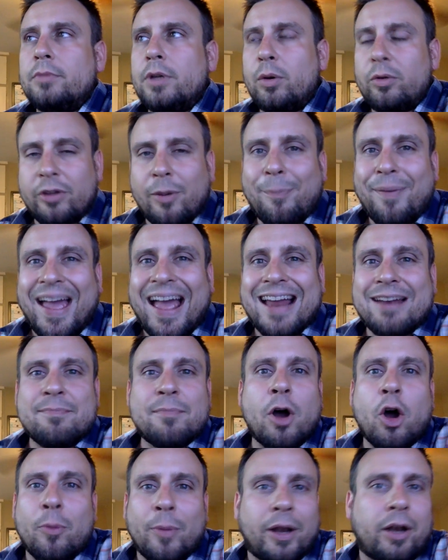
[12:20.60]
It was a bad
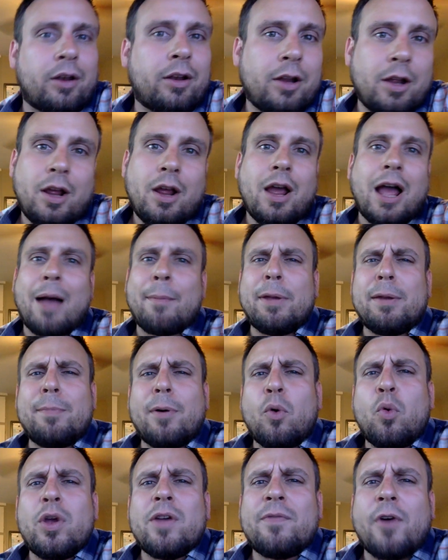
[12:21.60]
moment. I mean,
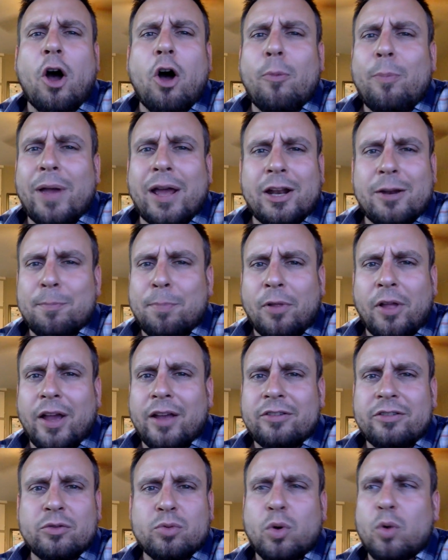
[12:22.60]
but we've all been in
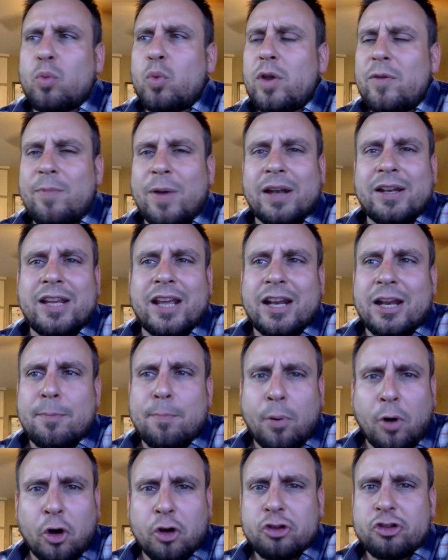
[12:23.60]
places where we've been
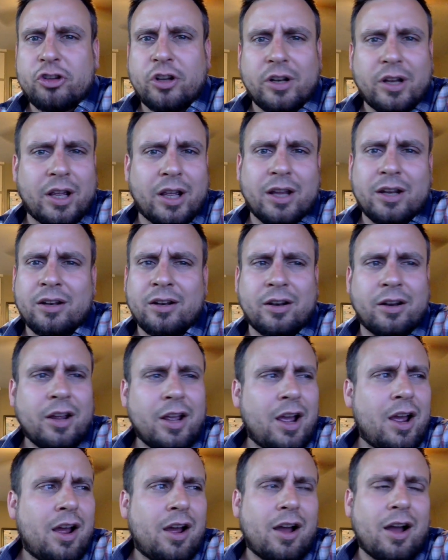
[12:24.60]
getting pushed and hit and
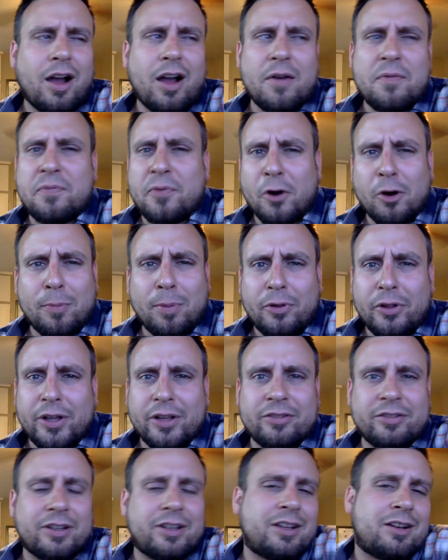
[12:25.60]

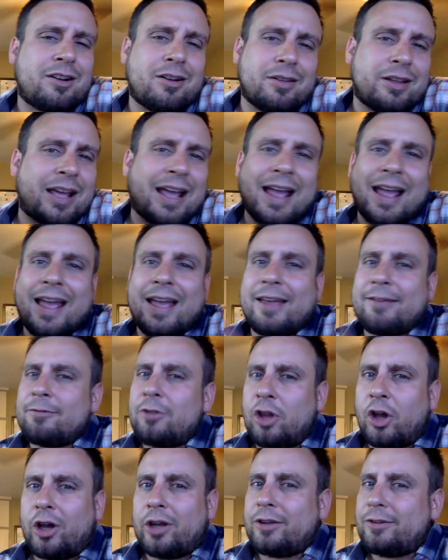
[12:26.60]
verbally, you know,
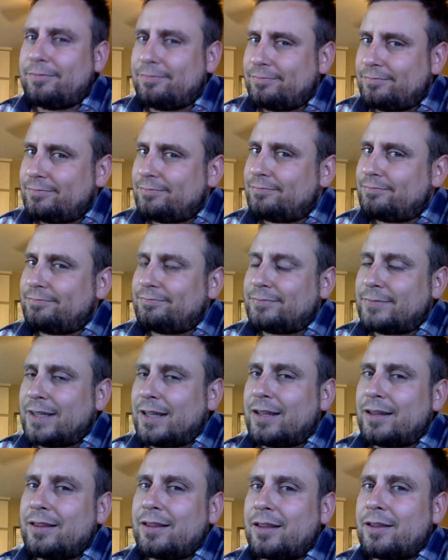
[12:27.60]
look,
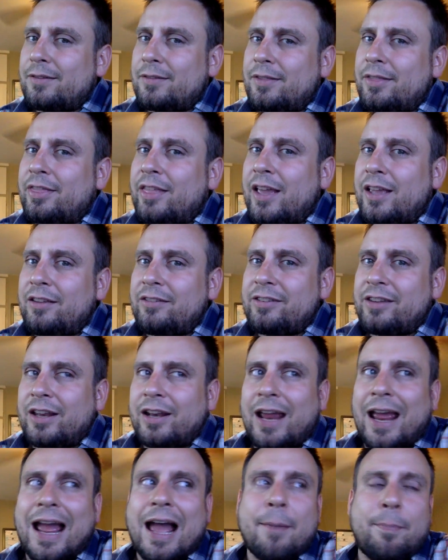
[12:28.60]
things
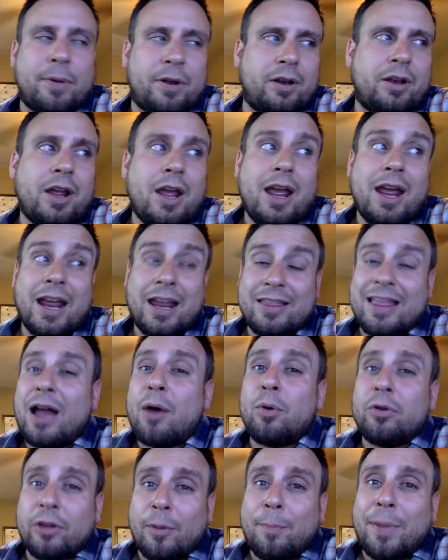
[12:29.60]
can happen. And
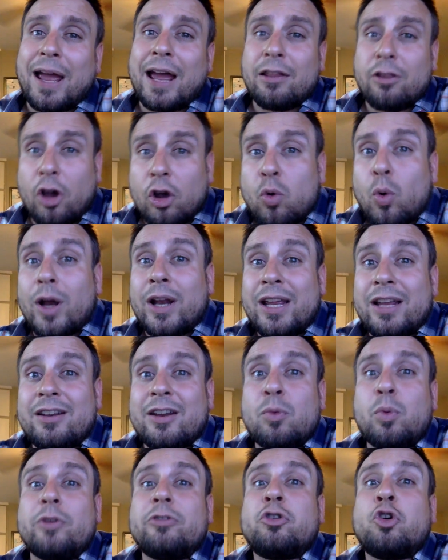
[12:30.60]
that was a bad look. What he
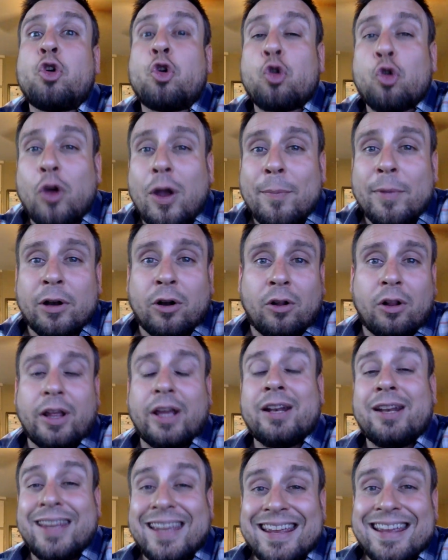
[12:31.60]
did was criminal,
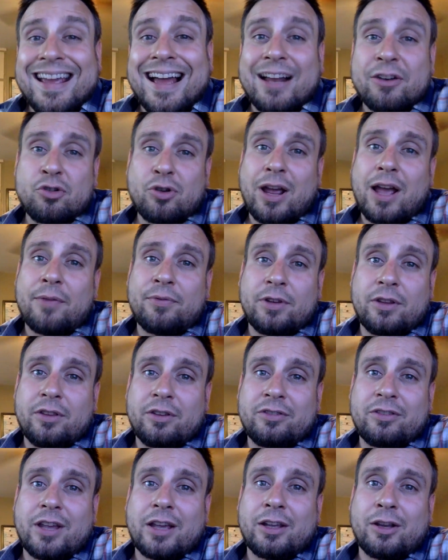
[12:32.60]
and he got drafted in
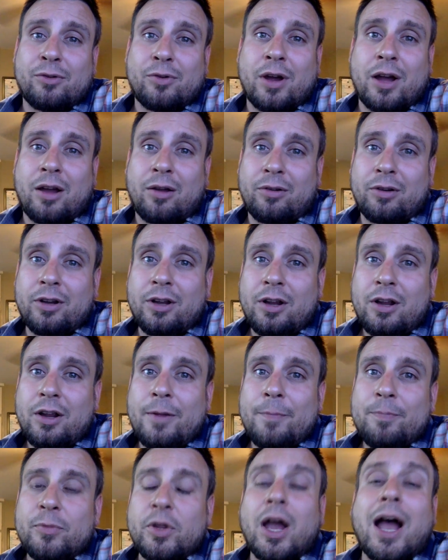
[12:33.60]
the 2nd round.
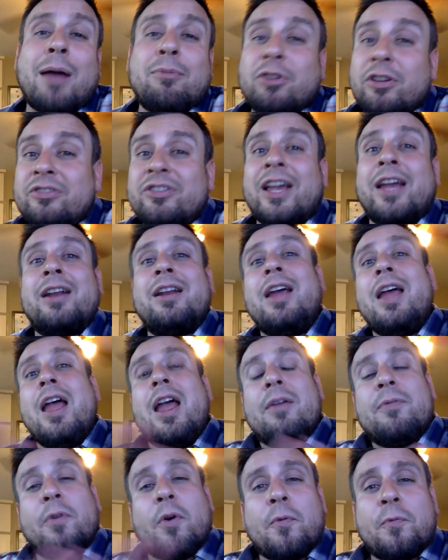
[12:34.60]
Now, I'm just saying,
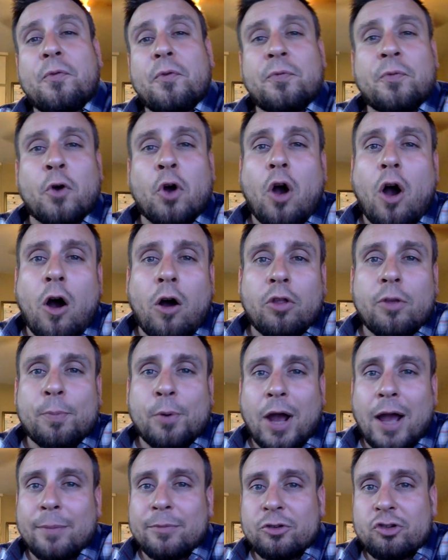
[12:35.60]
for all the
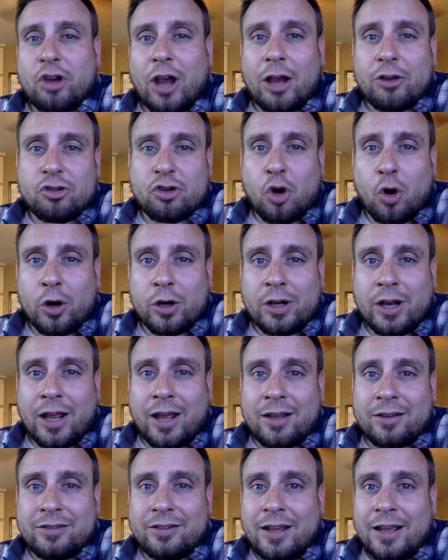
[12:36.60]
problems Josh Gordon
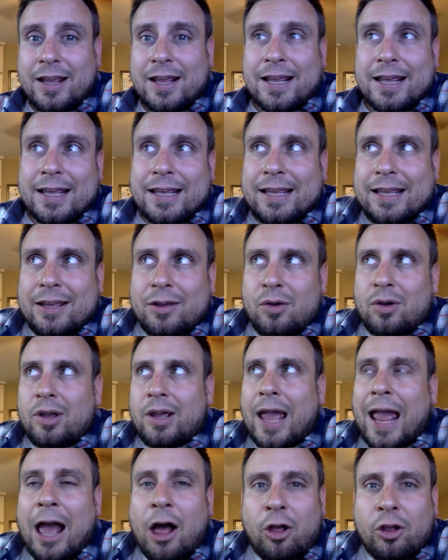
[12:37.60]
has,
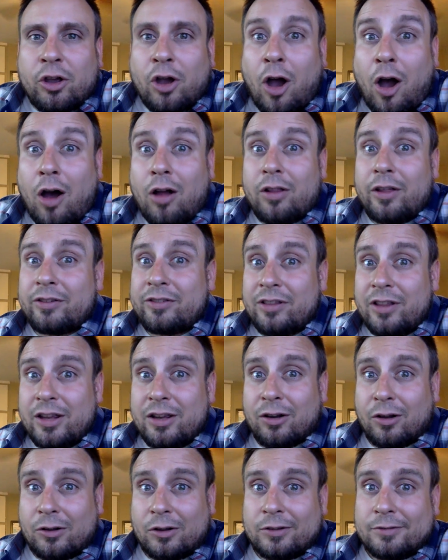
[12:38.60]
alcohol is
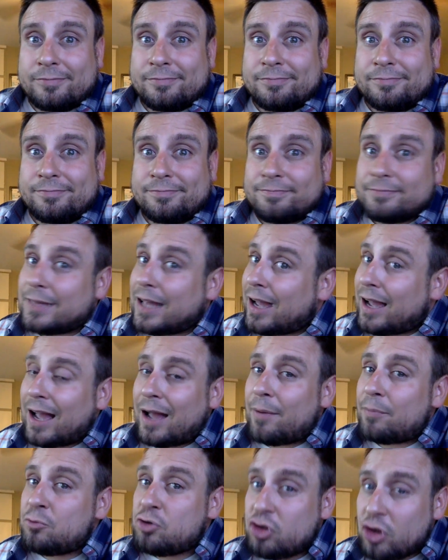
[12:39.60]
legal.
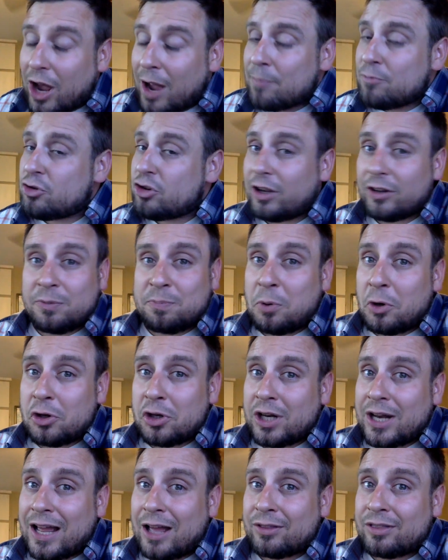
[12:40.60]
I'm just
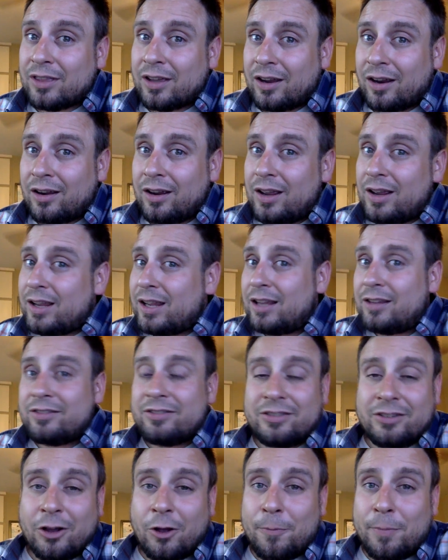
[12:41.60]
putting it out there.
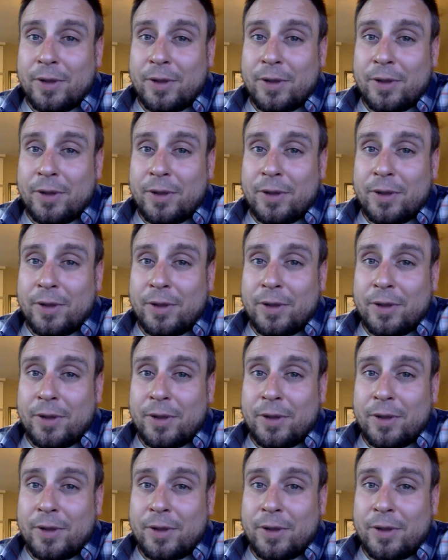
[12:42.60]
He's still